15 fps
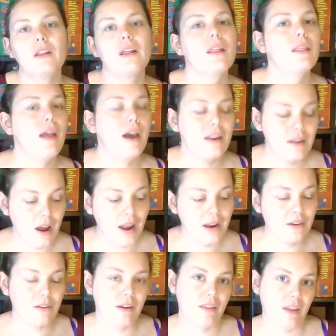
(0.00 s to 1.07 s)
that 9
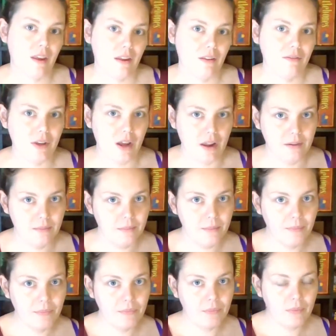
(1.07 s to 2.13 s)
grid that you've done,
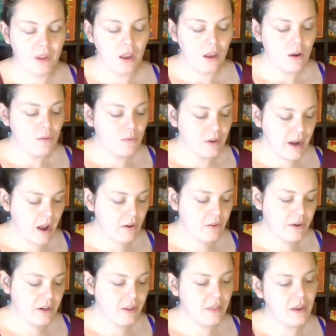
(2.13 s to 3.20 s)
we're now
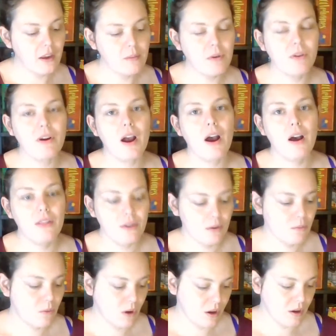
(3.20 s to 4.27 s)
going to think about other
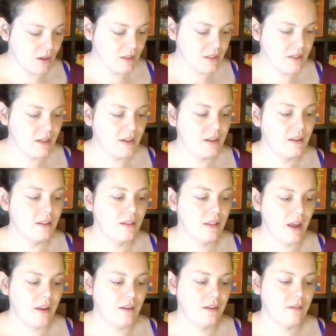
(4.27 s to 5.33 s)
words
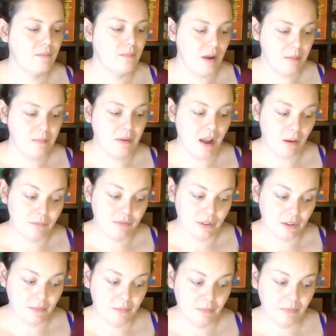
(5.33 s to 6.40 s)
that might be
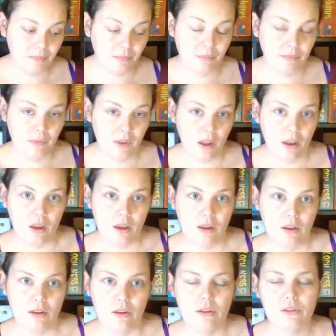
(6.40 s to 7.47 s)
helpful.
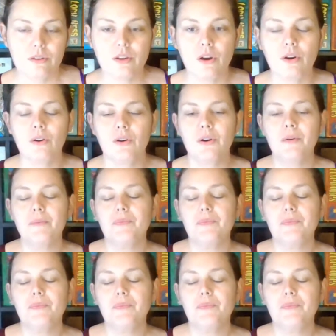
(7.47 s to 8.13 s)
So